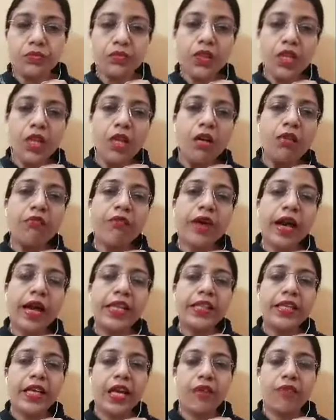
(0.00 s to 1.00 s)
file the
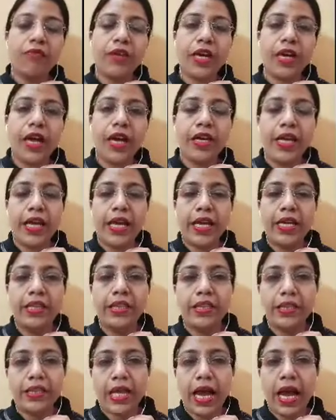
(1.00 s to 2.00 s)
FIR in
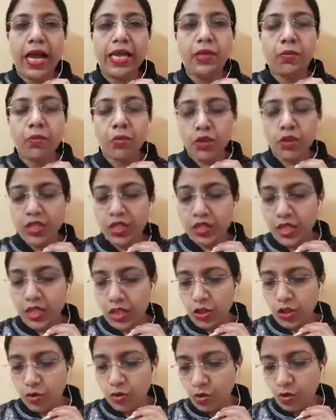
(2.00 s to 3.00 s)
that police station
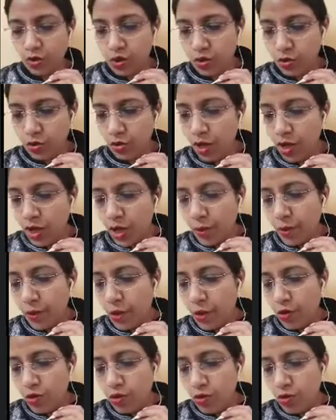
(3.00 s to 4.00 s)
also, because
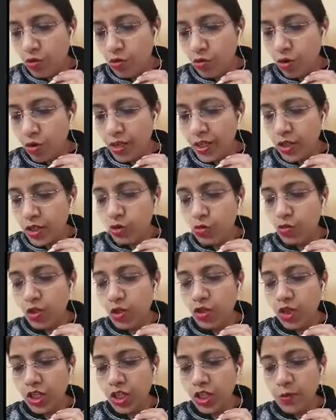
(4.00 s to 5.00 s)
according to a
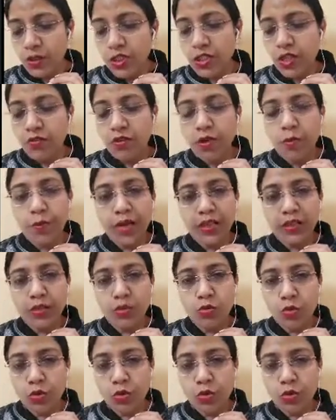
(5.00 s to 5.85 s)
judgment given by the court in